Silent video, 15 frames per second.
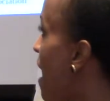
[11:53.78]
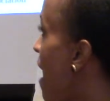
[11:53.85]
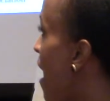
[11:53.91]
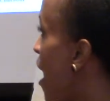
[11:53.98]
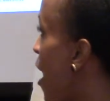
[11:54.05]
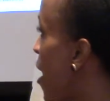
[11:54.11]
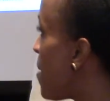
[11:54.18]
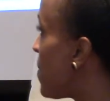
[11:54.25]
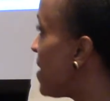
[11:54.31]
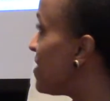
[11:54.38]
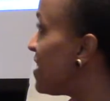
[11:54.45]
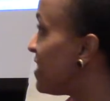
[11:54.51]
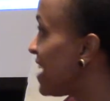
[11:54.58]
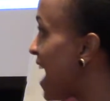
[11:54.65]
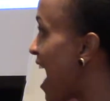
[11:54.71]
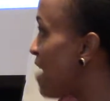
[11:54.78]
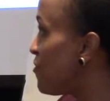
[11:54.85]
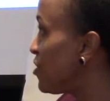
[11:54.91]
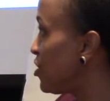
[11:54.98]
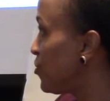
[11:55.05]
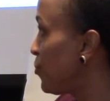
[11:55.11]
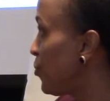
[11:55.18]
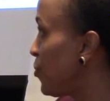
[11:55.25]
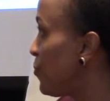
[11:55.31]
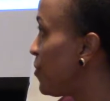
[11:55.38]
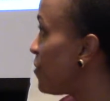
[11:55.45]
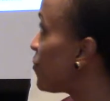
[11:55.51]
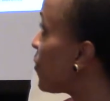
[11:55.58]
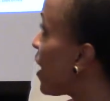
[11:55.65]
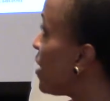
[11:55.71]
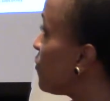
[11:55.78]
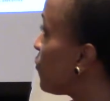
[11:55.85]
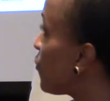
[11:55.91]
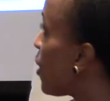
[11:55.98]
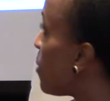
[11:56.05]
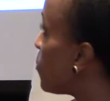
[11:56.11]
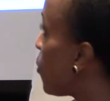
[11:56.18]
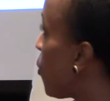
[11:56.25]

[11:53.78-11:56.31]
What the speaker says: And then the average improvement rate from